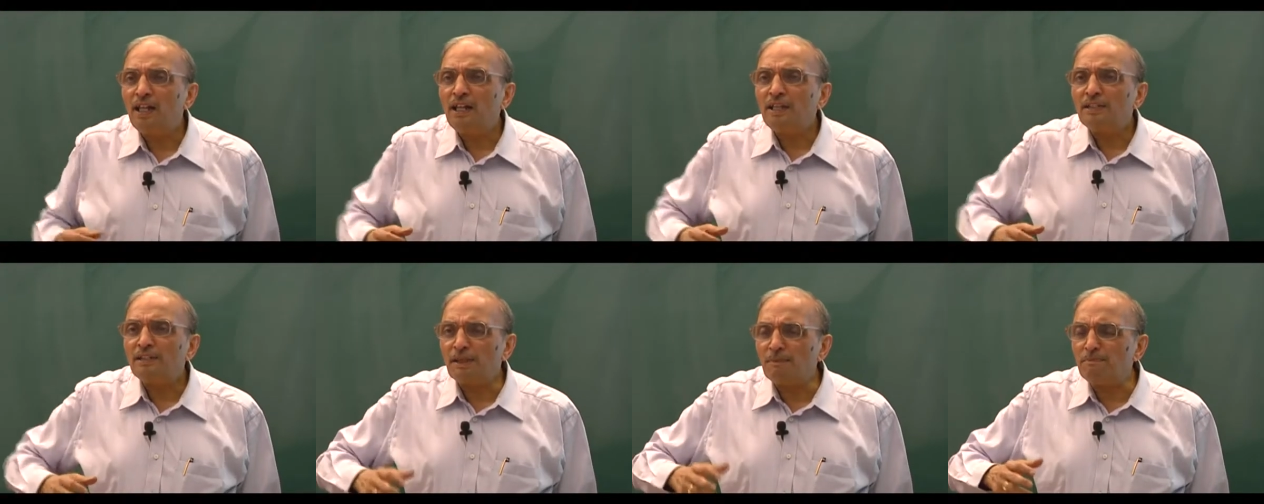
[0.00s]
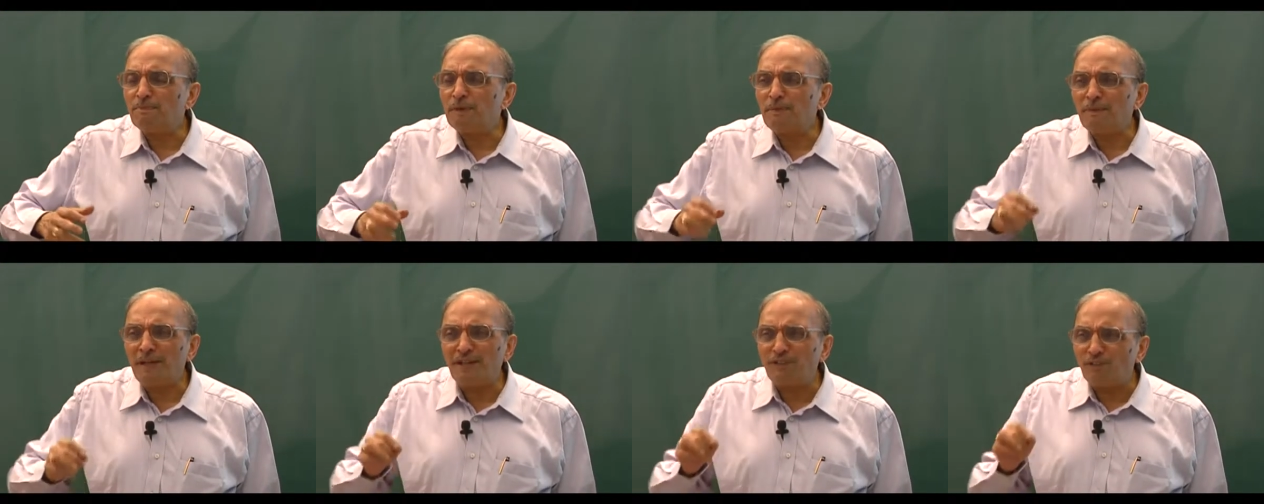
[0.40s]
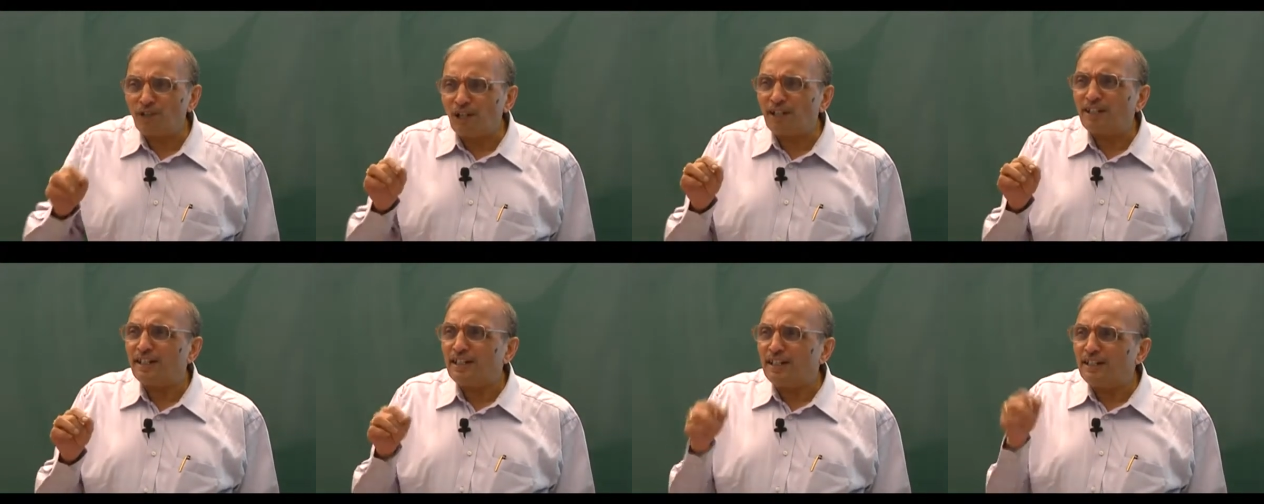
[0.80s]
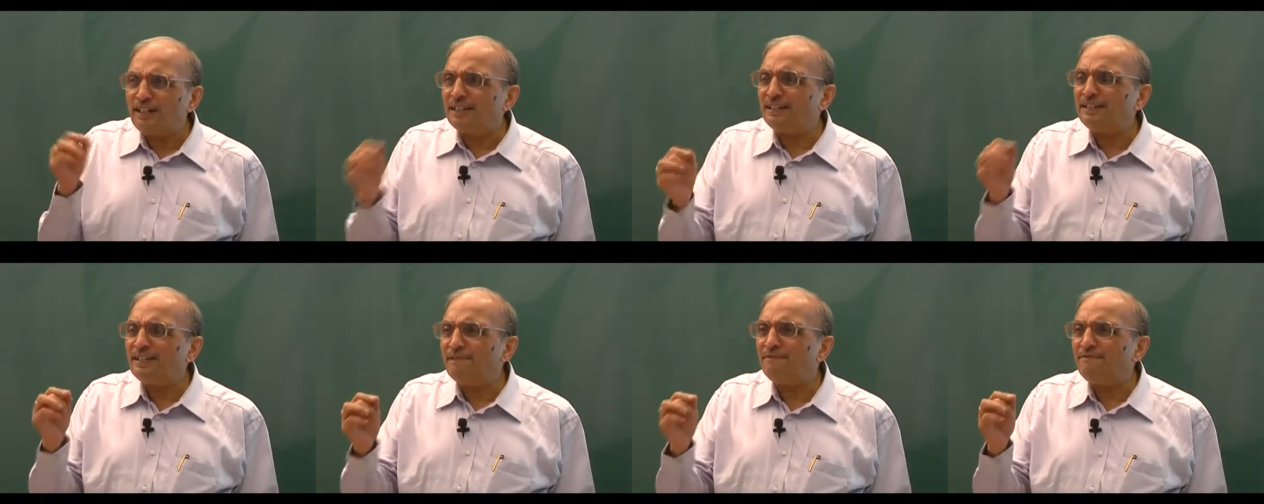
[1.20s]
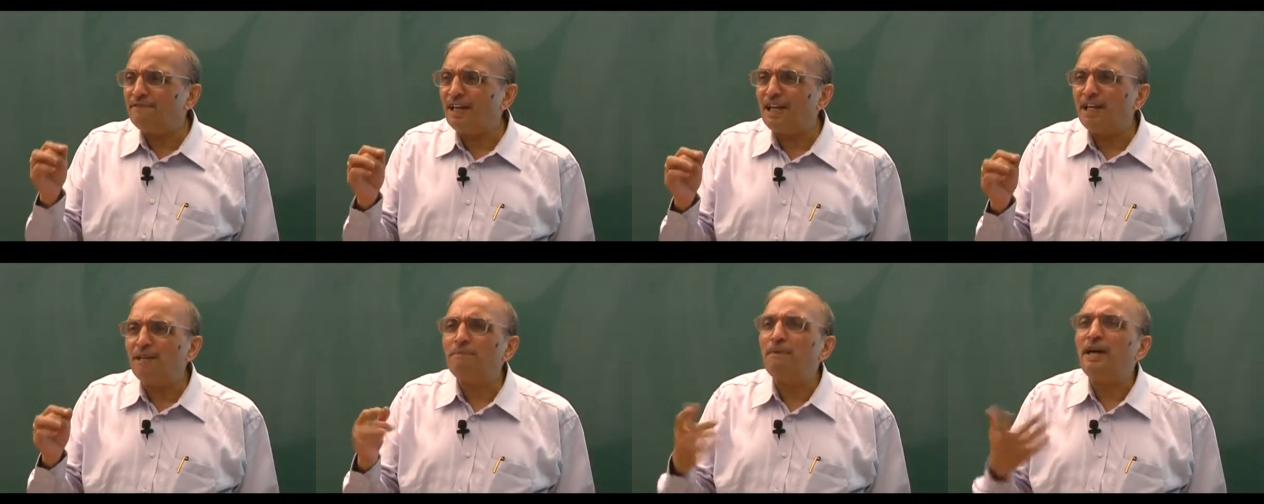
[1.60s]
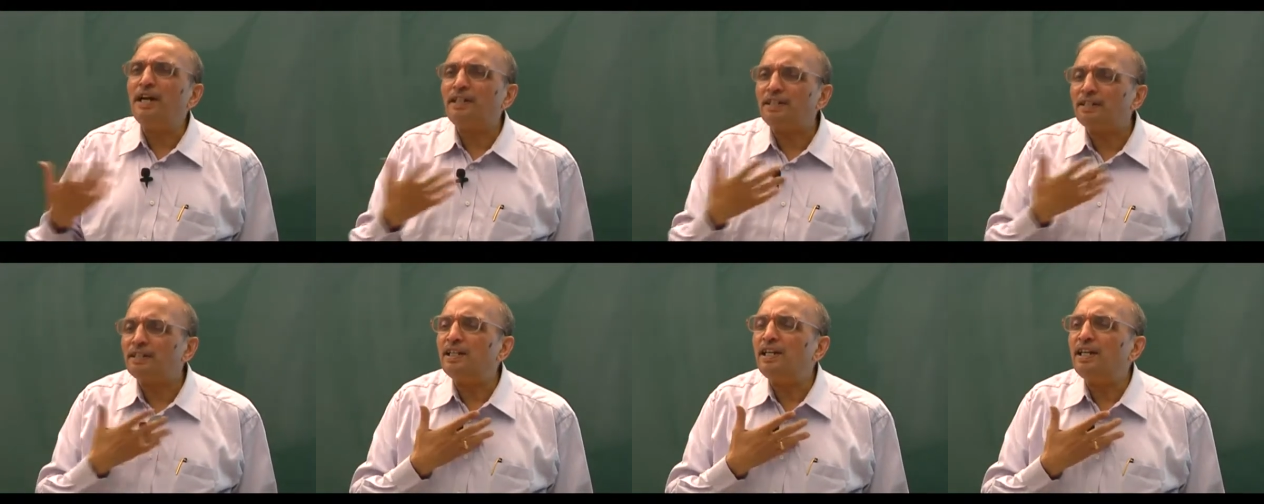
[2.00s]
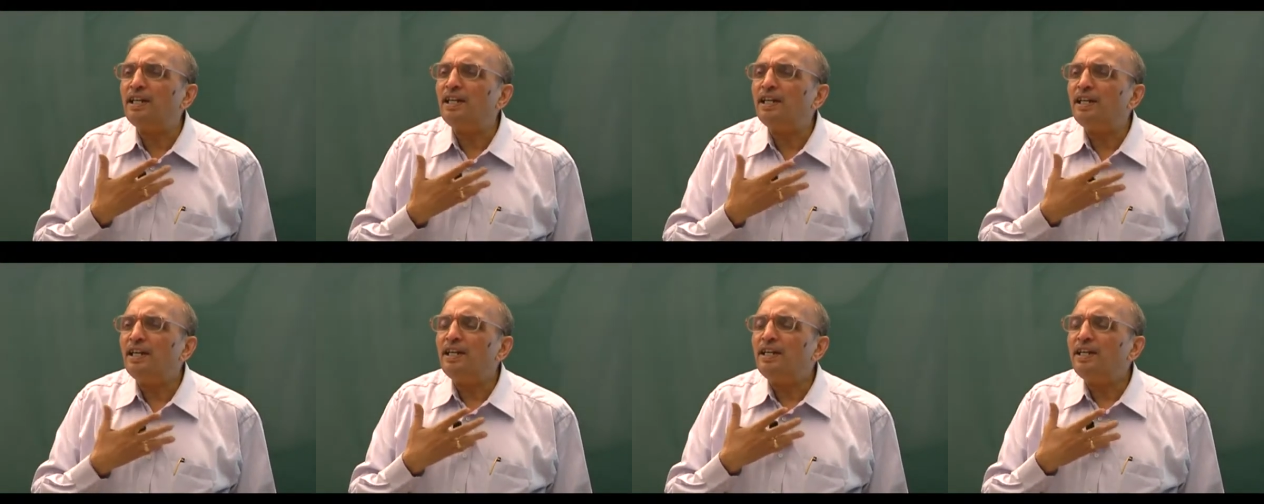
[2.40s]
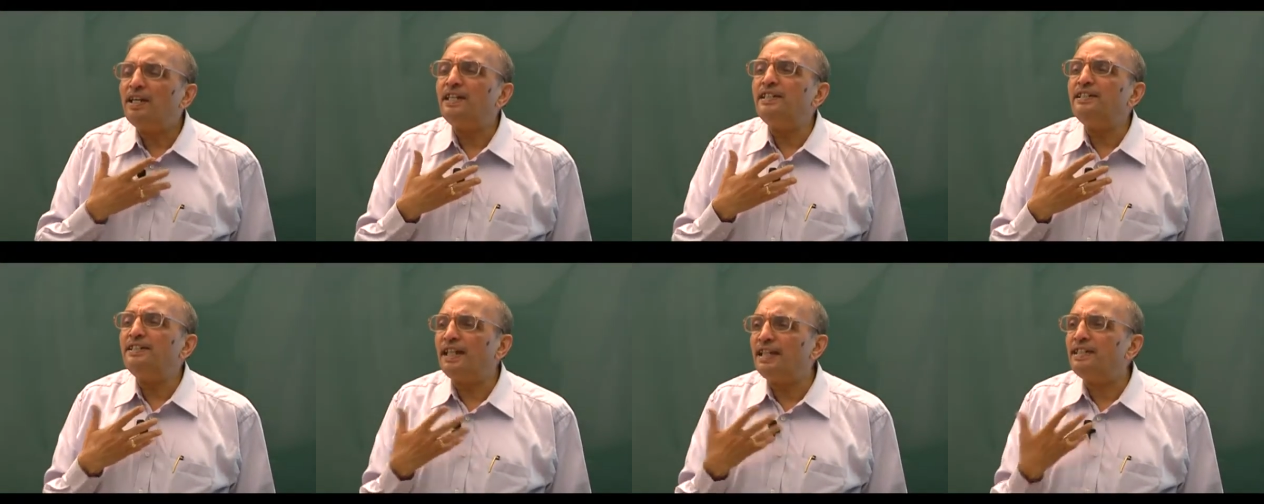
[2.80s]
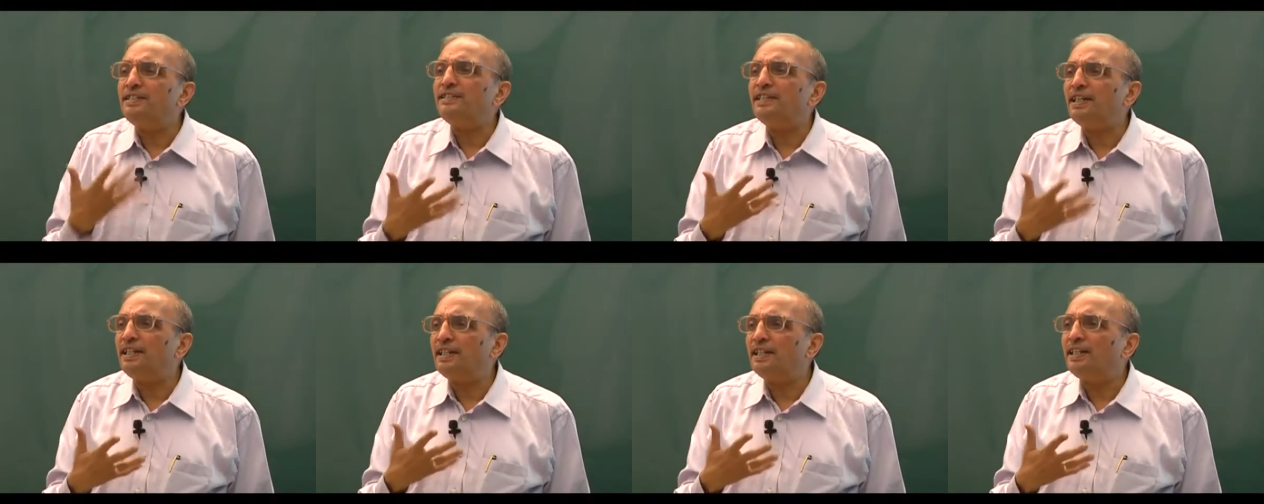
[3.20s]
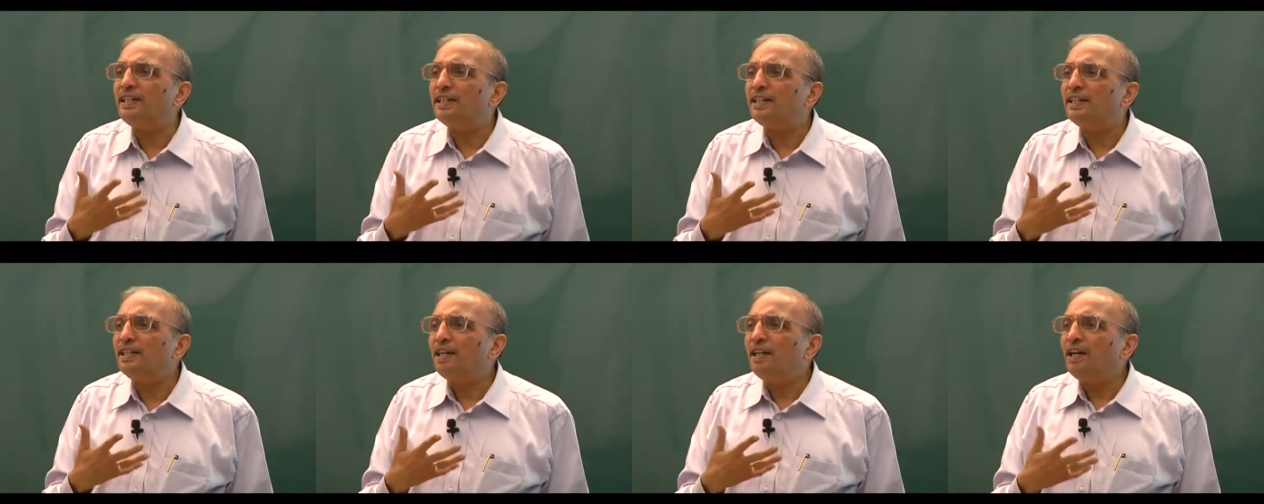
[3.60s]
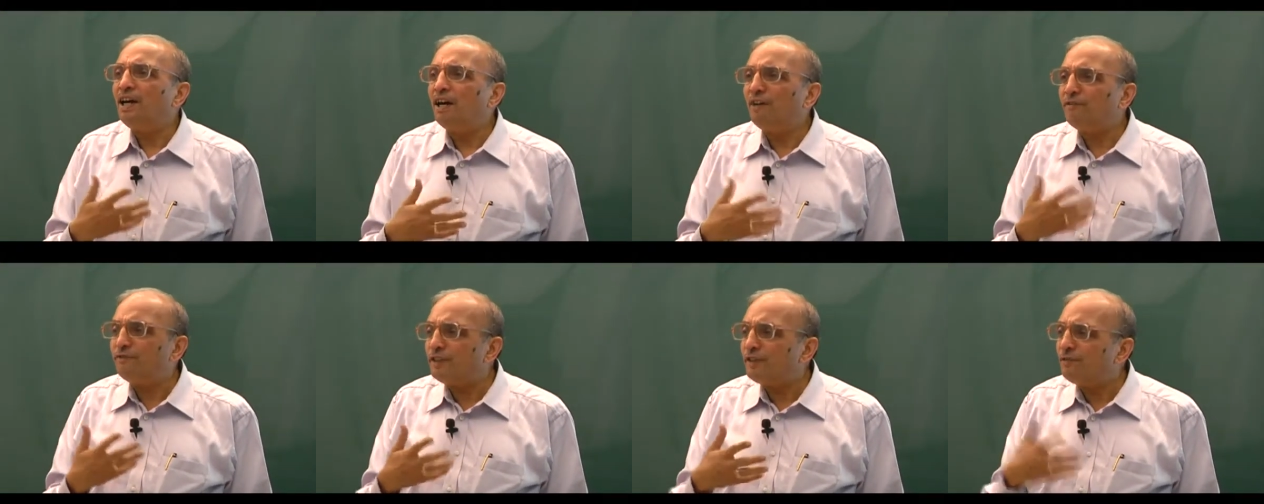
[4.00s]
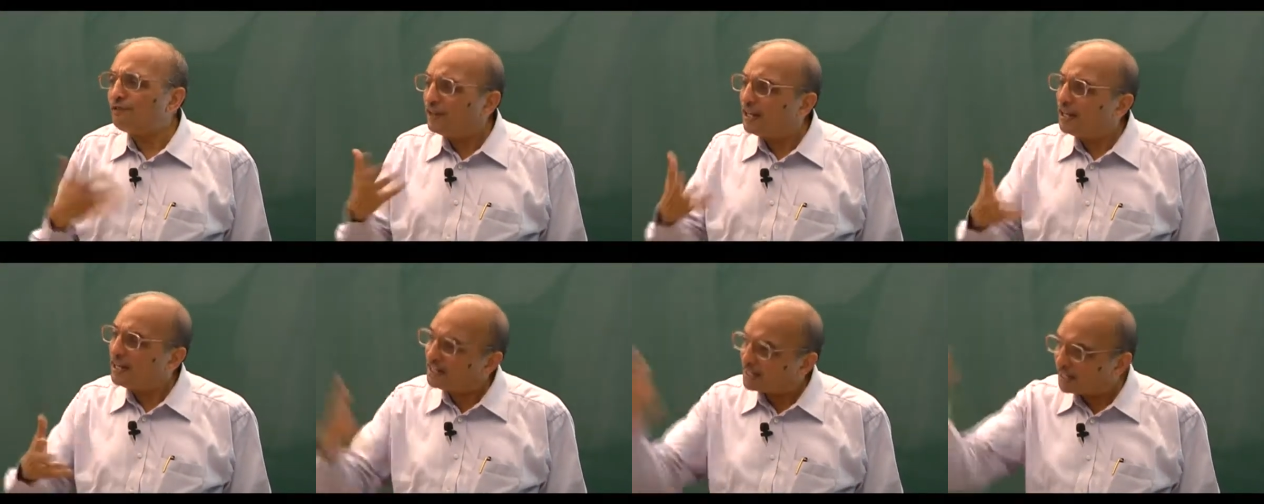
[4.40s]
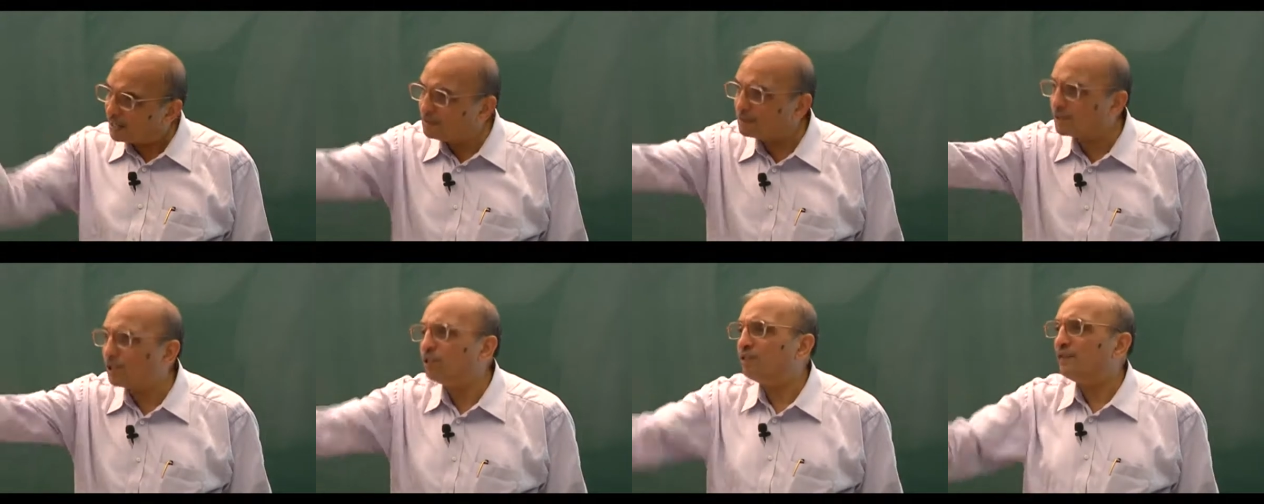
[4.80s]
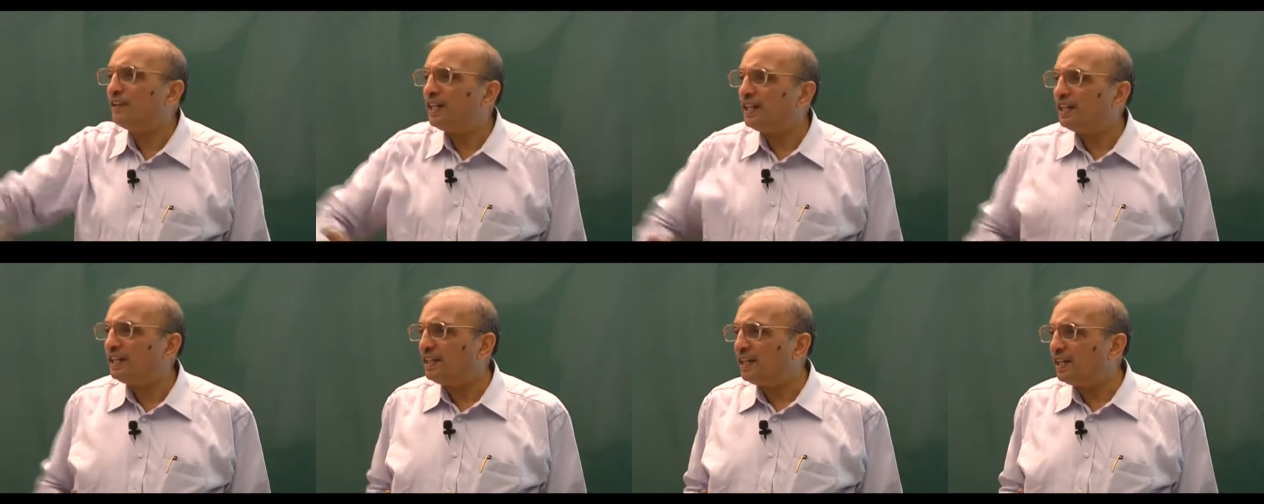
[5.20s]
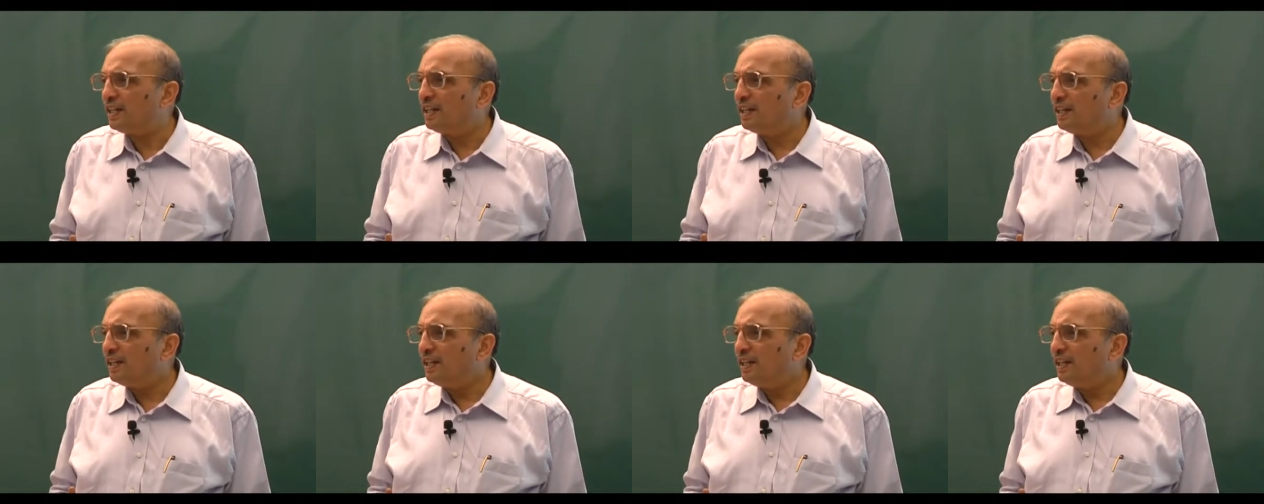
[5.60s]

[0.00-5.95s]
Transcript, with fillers: some people have not written them well, but the intensity of the feeling comes out very clearly.